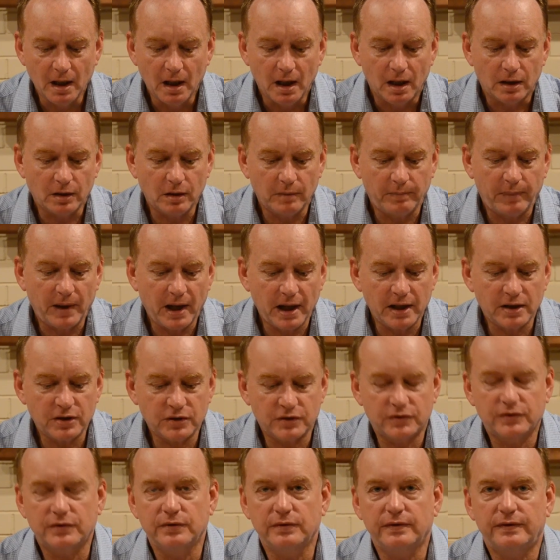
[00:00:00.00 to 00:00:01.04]
And on
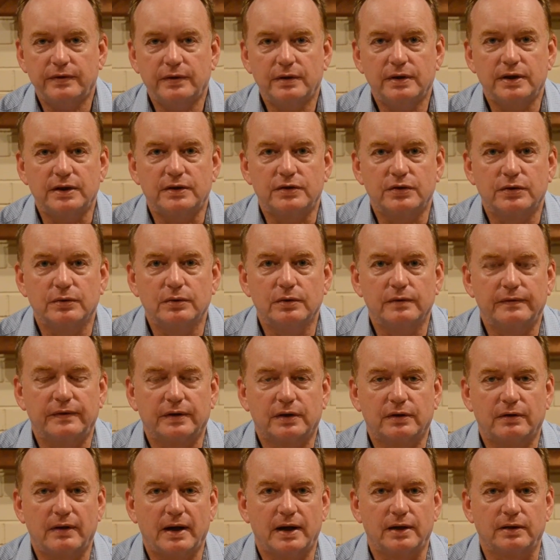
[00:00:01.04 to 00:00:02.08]
page 232 of The
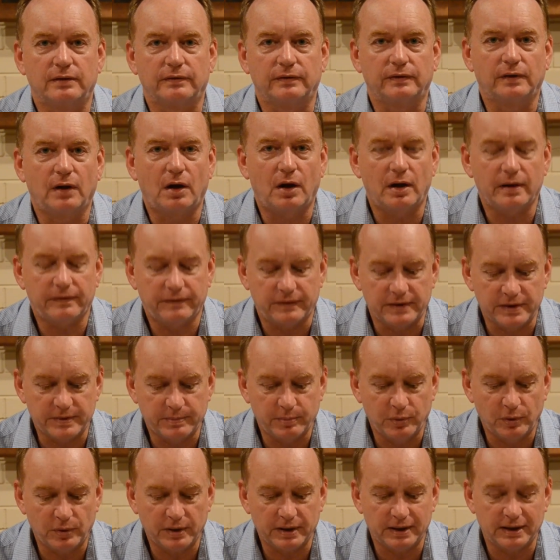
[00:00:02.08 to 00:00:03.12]
Crown of Life, his
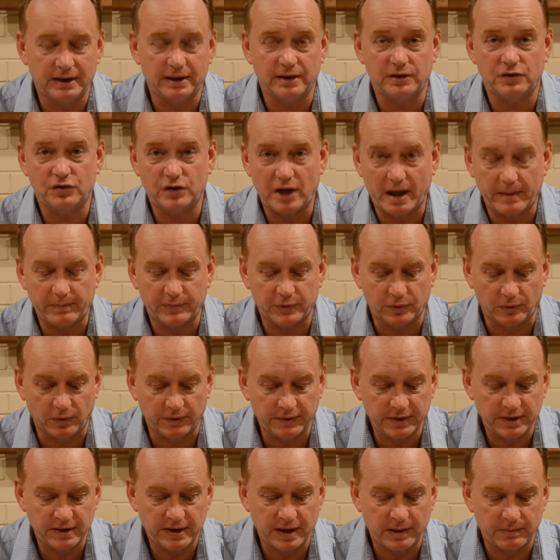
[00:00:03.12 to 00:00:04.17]
book, and in his chapter on
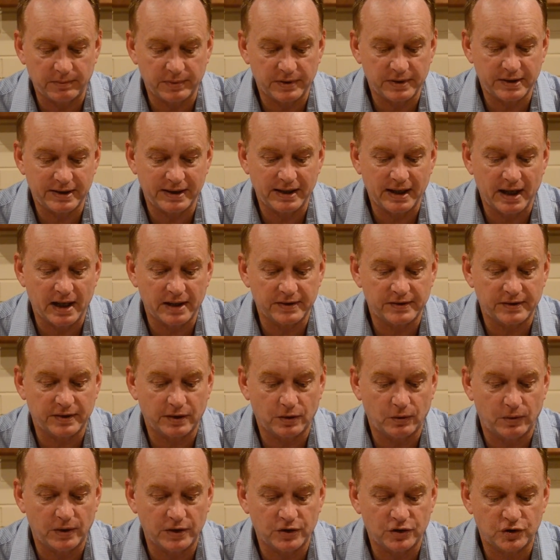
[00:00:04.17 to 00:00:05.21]
the Tempest, he asks the
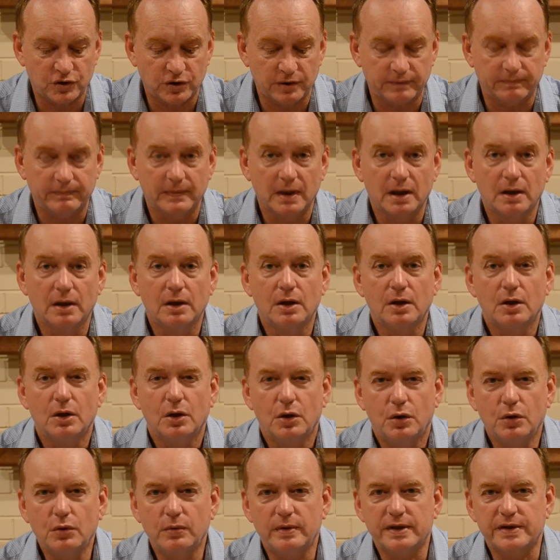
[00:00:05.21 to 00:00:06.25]
question,
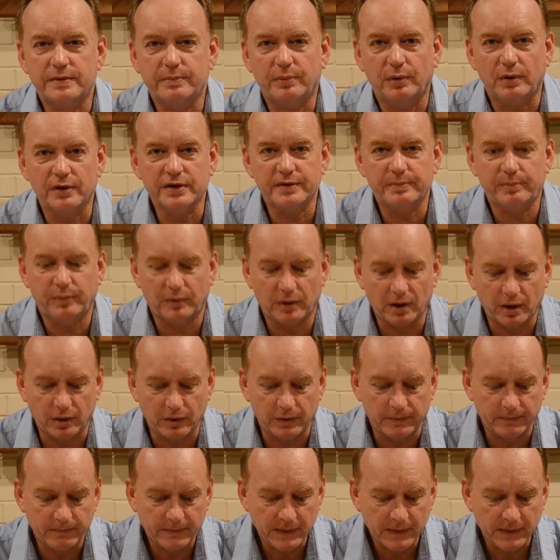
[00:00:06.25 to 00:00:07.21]
who is Prospero?